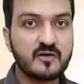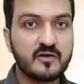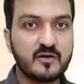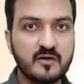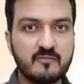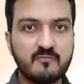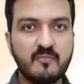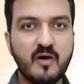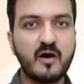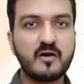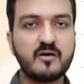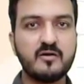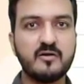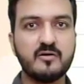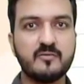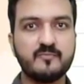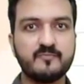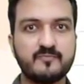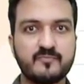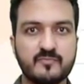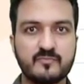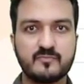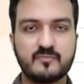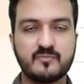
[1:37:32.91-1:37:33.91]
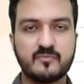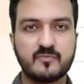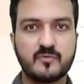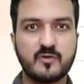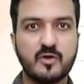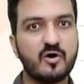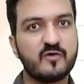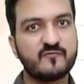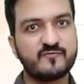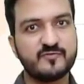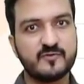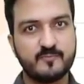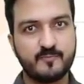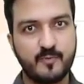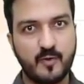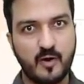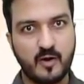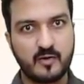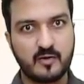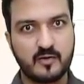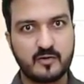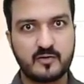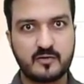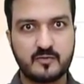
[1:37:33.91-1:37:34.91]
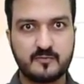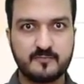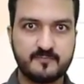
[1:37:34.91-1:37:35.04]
demand of the product.